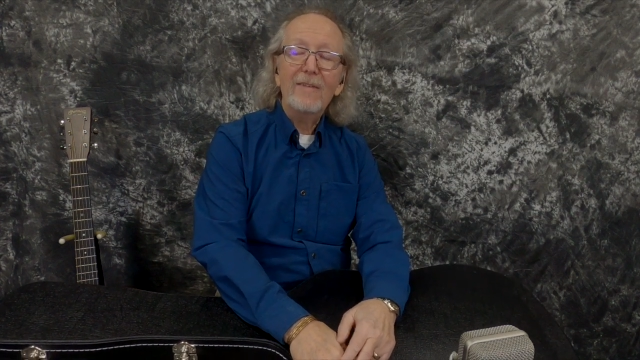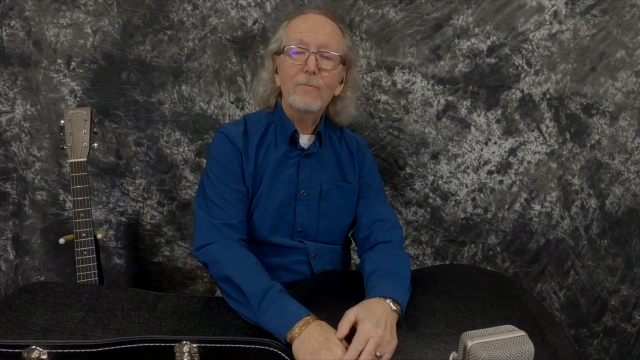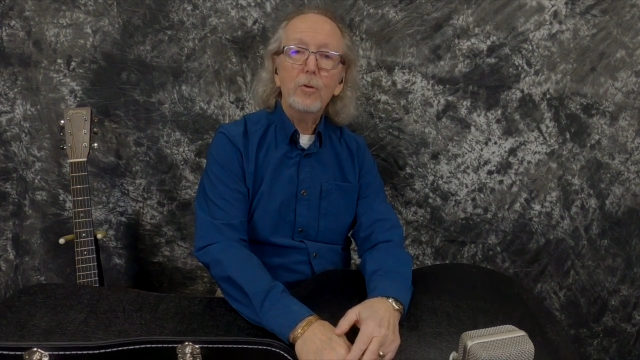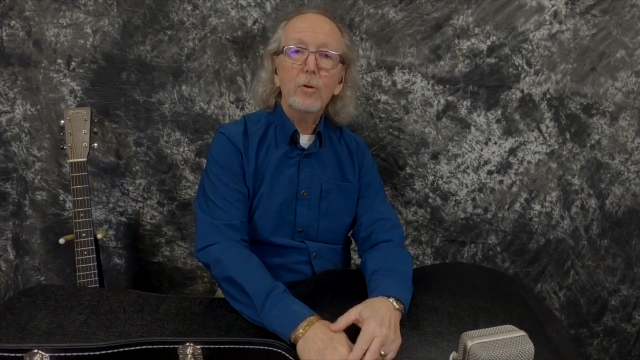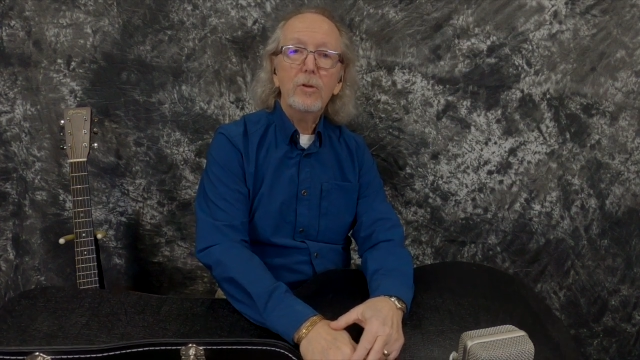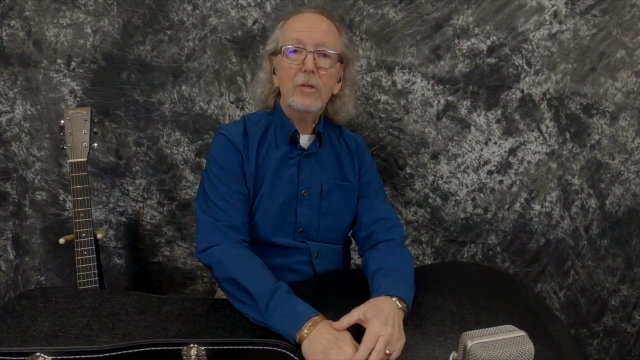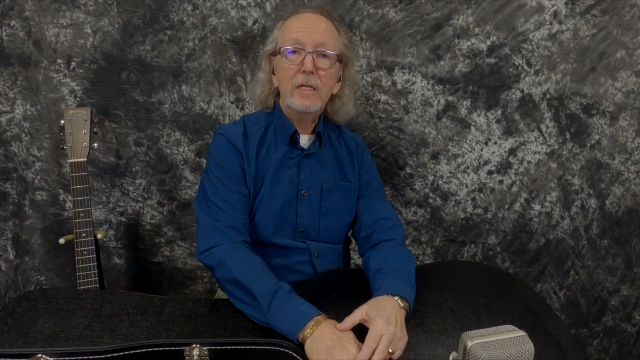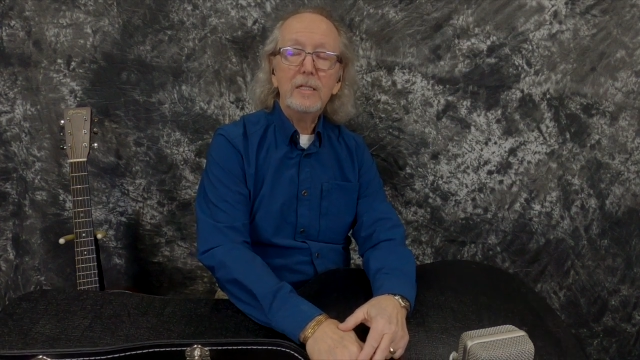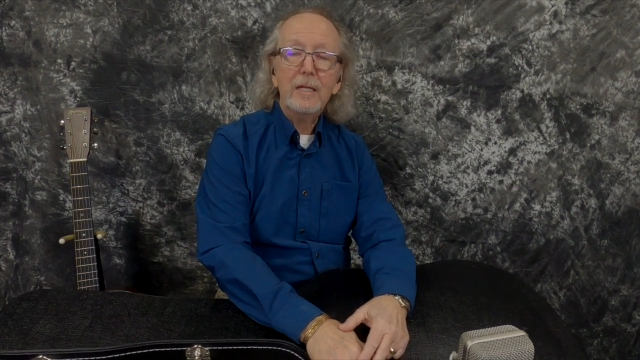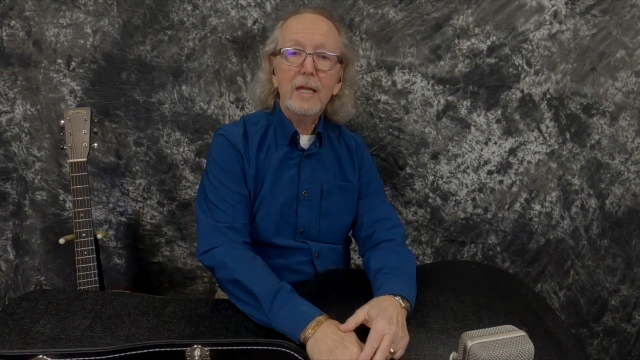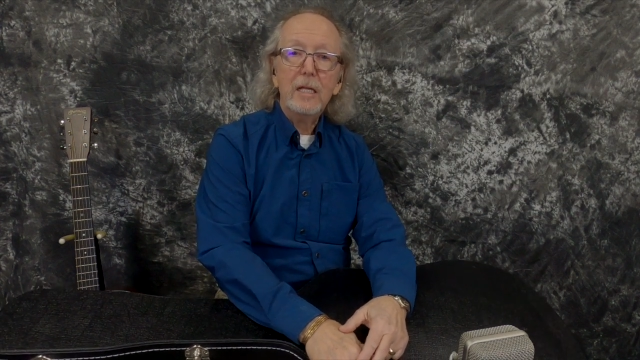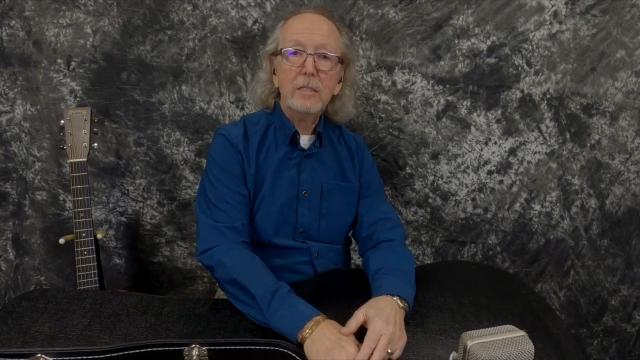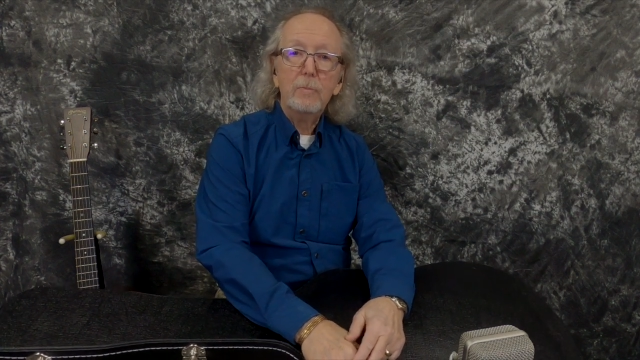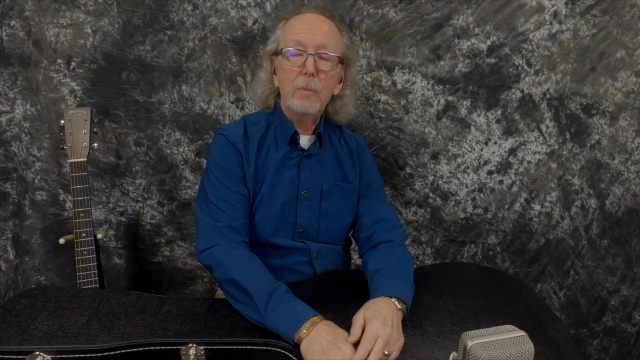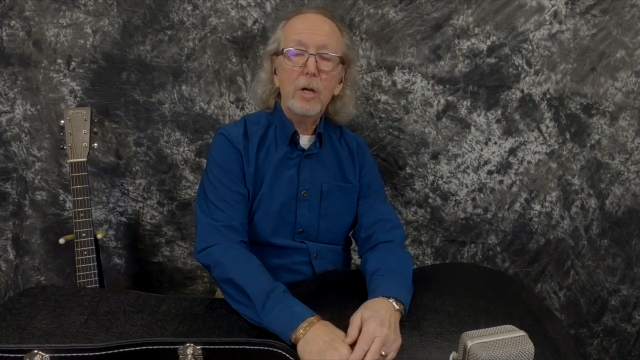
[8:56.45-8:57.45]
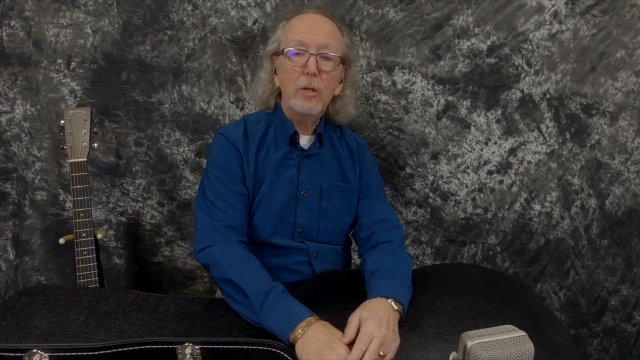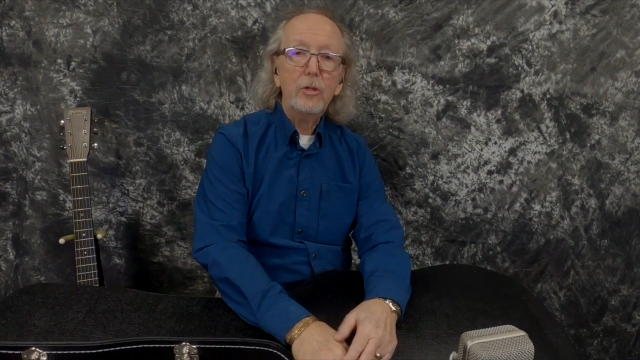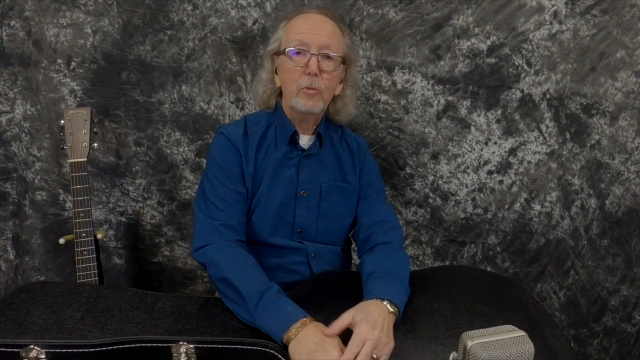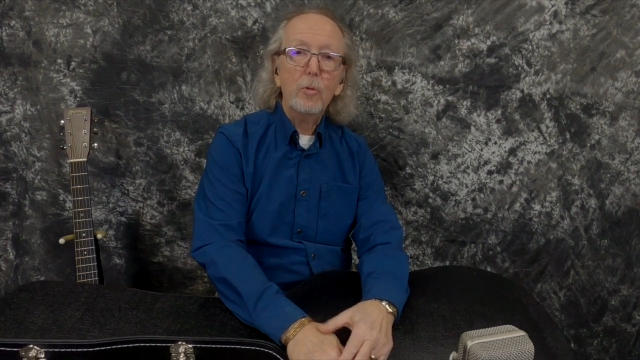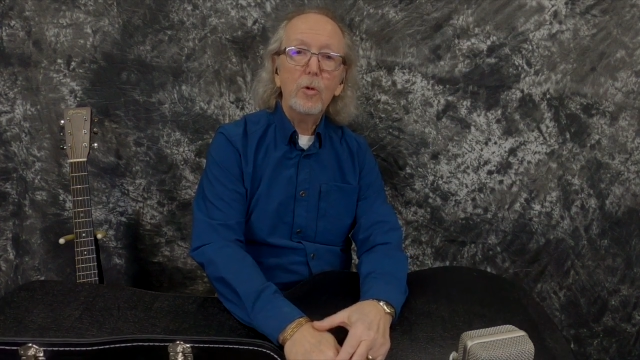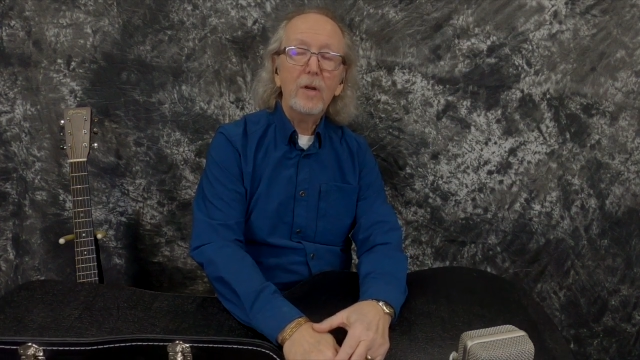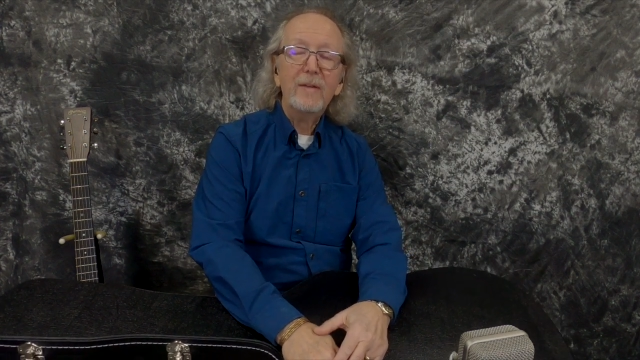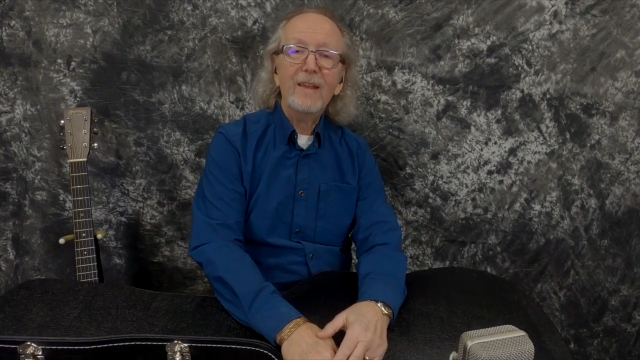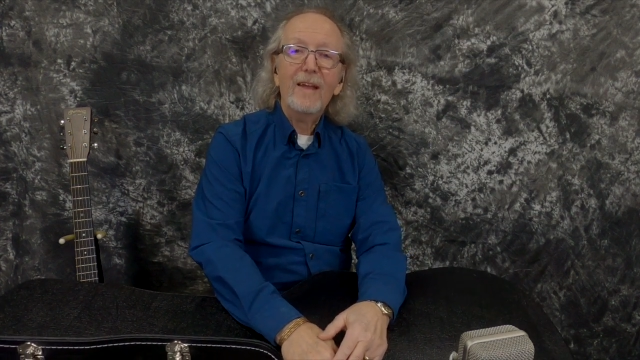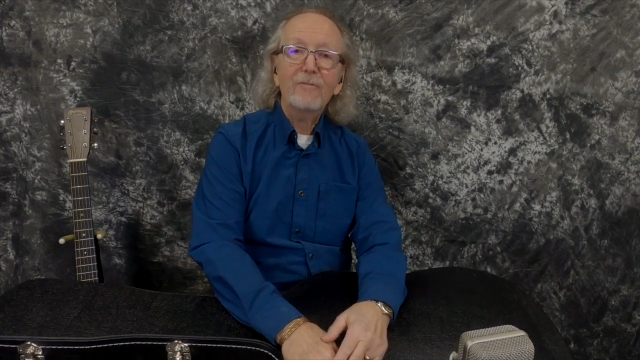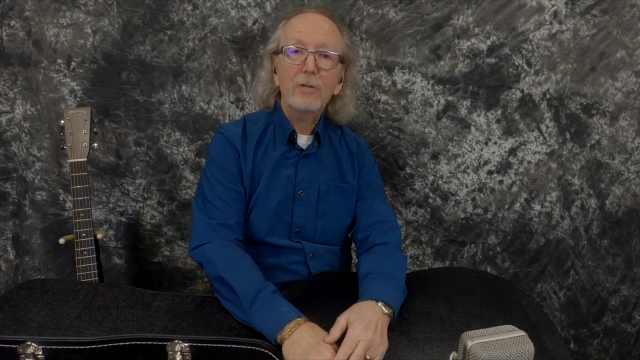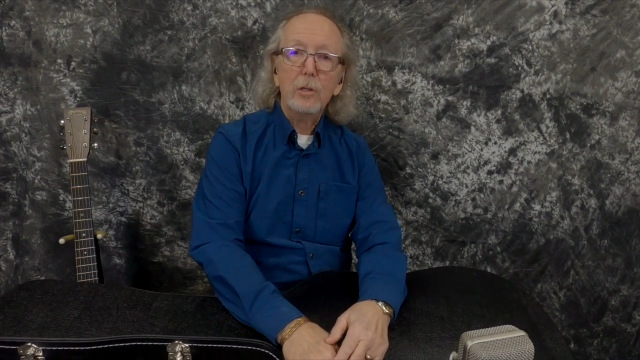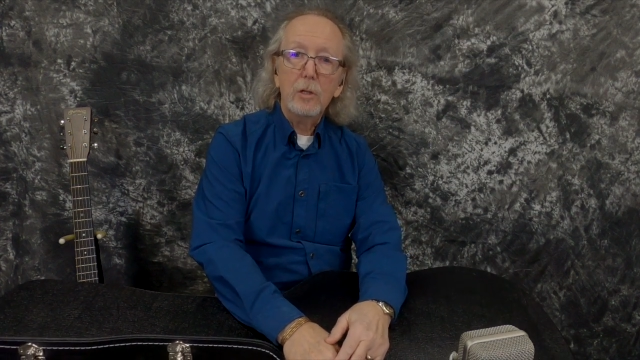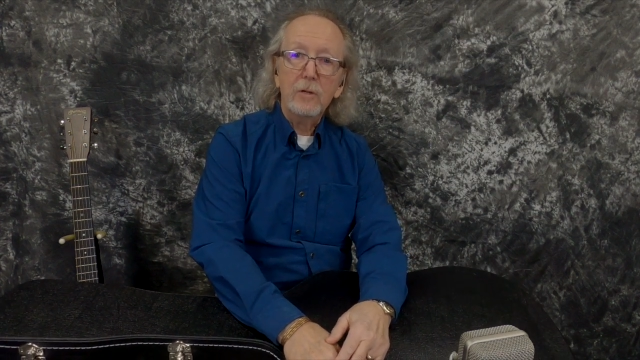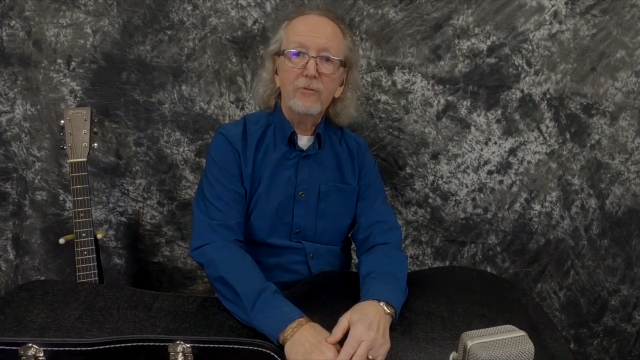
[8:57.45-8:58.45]
more of these next month. You won't even have
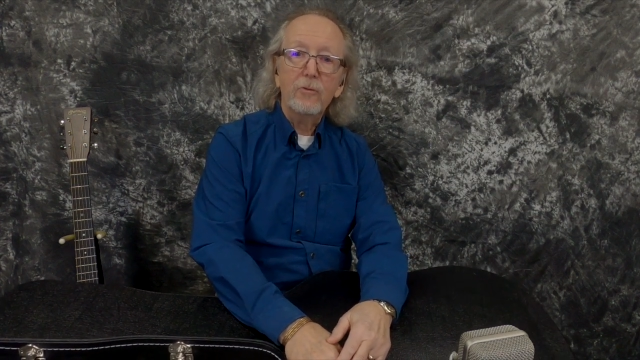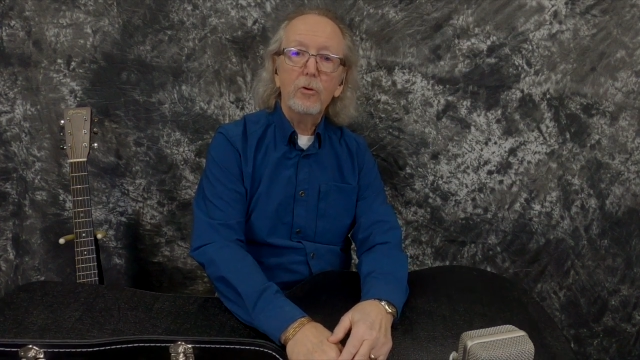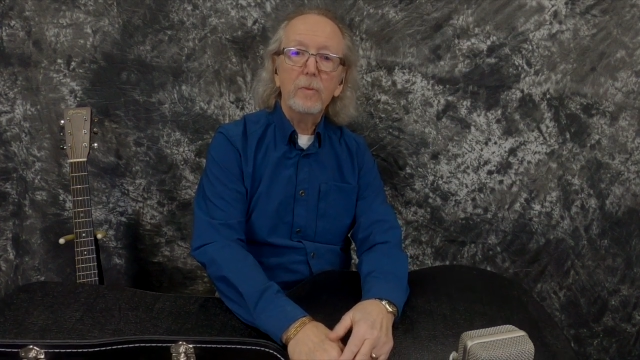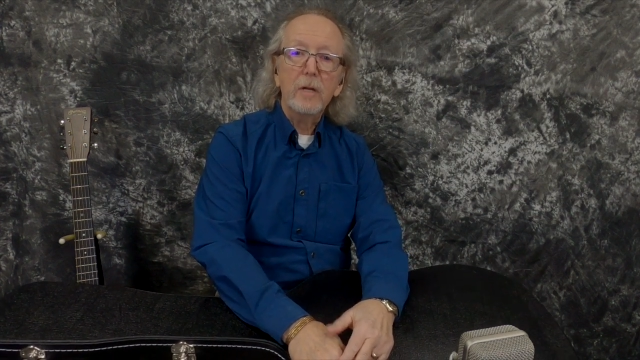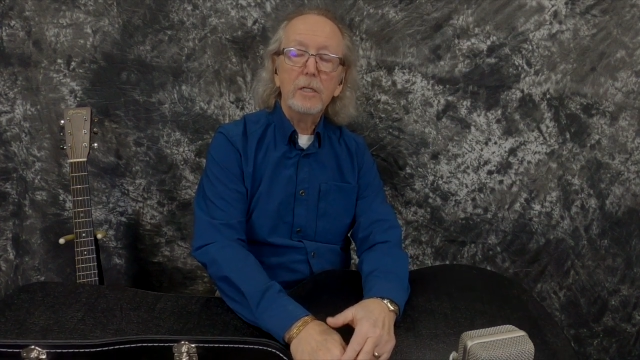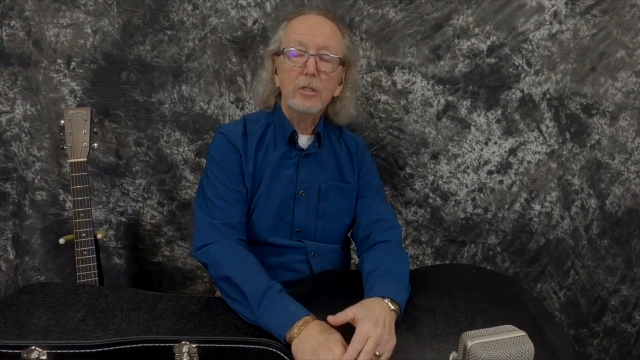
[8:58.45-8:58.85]
to look for me.